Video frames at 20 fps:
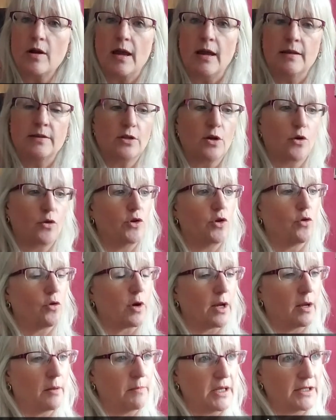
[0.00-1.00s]
And so you're
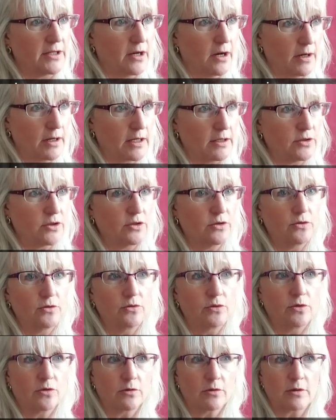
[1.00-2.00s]
going to be talking to
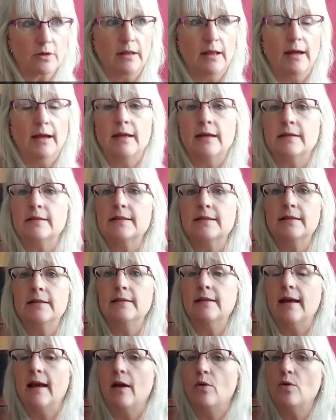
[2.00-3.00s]
your clients
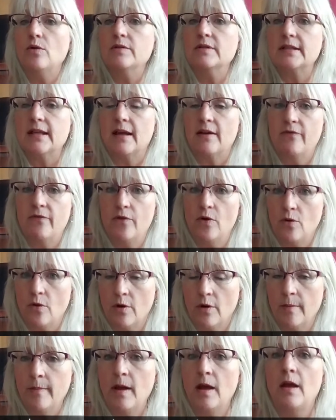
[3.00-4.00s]
in that usted
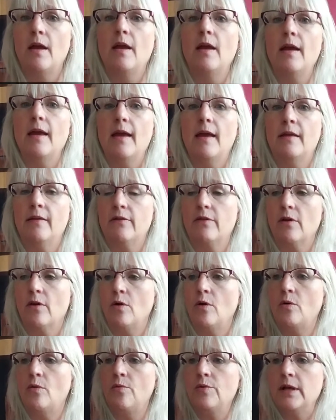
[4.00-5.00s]
form. And
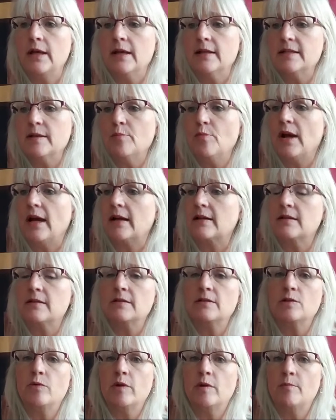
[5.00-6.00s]
so we get some practice
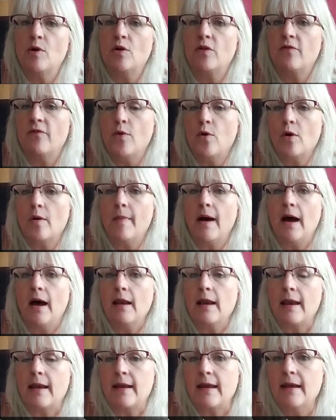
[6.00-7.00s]
doing both formal
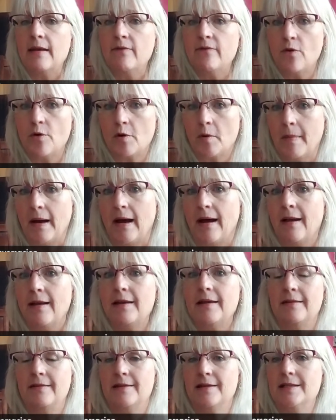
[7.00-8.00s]
and informal
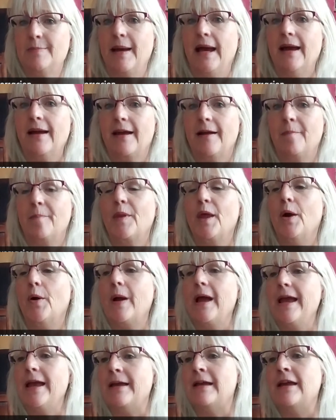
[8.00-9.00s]
in this packet.
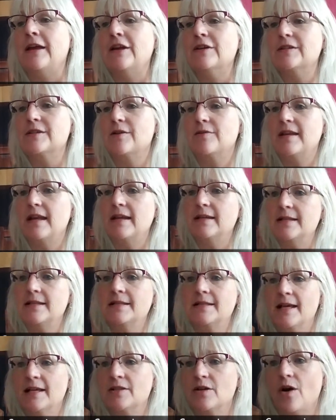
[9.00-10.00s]
Okay, so Daisy
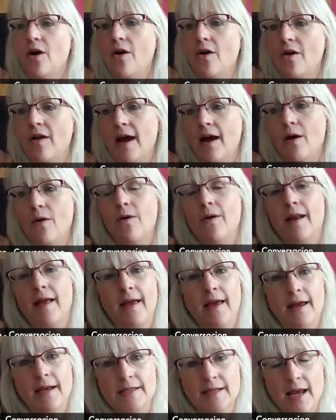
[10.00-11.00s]
says, hola
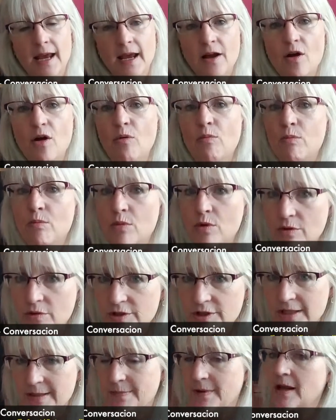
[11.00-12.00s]
Jorge, tengo
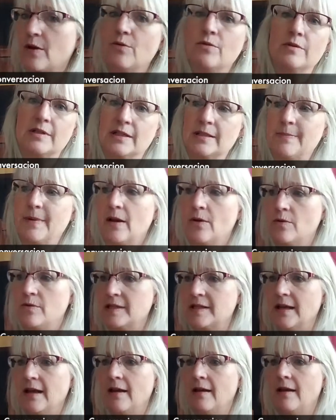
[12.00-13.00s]
muchas preguntas para
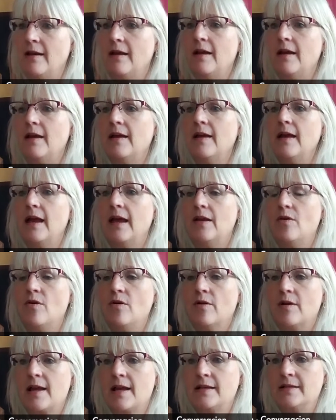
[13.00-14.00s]
usted. And
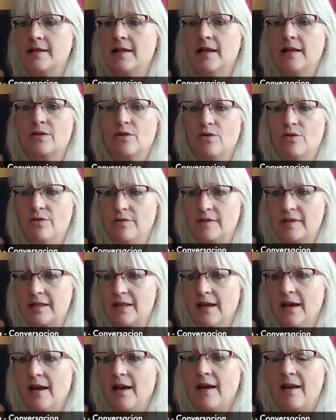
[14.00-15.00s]
Jorge says,
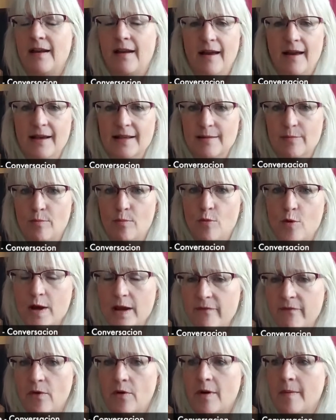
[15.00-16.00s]
usted es muy
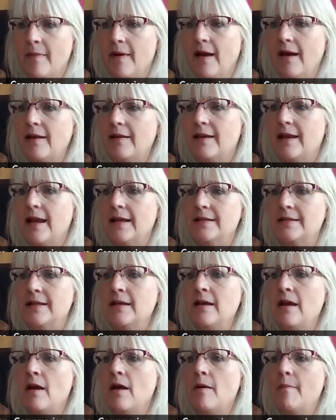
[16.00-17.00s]
formal,
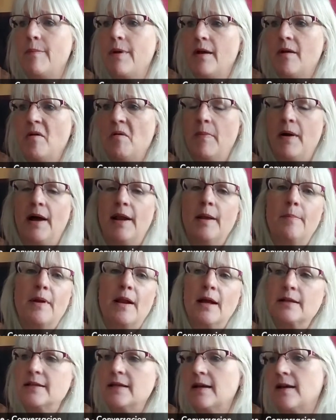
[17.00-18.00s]
Daisy, pero para
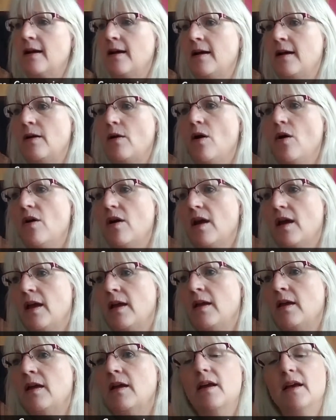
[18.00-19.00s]
practicar, okay,
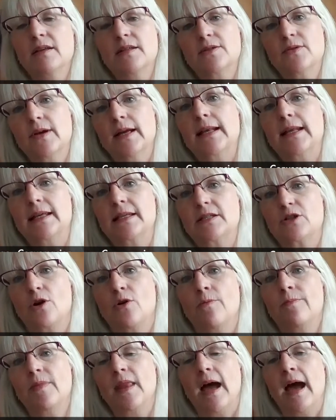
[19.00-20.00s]
estoy
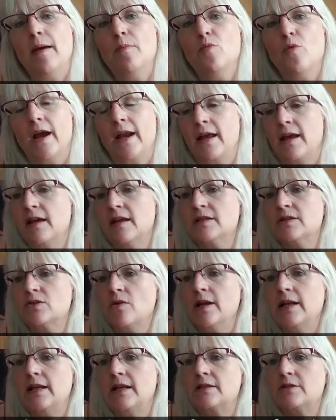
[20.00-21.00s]
listo. I'm ready,
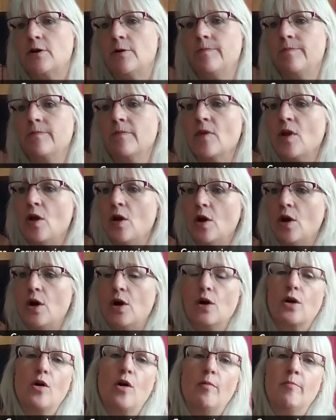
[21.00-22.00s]
estoy listo.
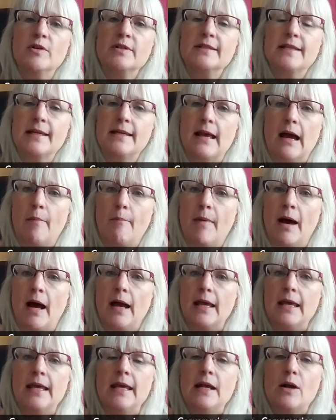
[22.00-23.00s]
¿Cómo se llama
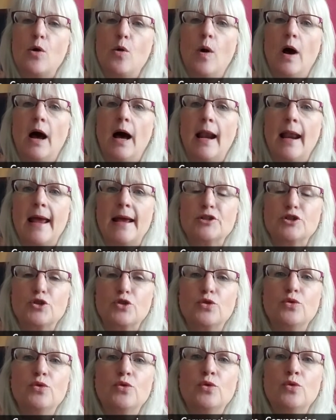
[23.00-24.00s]
y cuál es
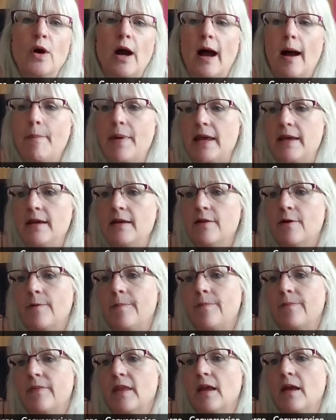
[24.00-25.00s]
su apellido?
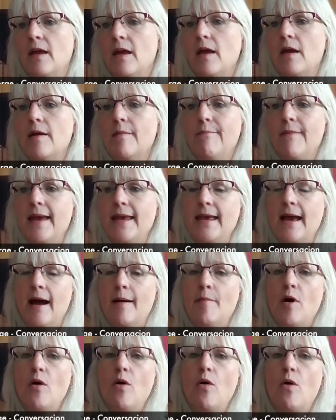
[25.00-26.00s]
Me
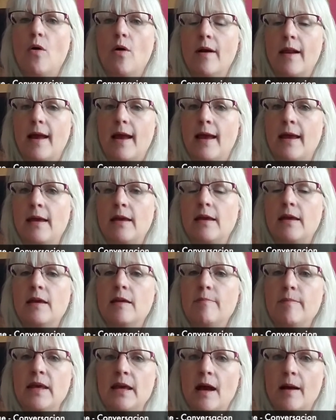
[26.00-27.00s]
llamo Jorge y
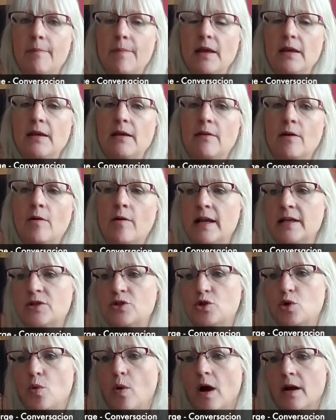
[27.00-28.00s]
mi apellido es
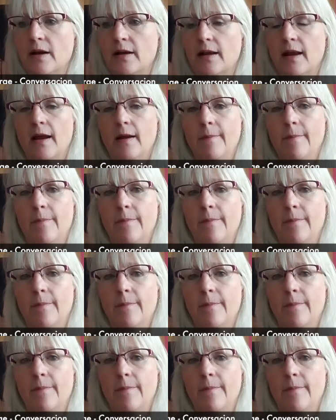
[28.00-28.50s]
Duarte.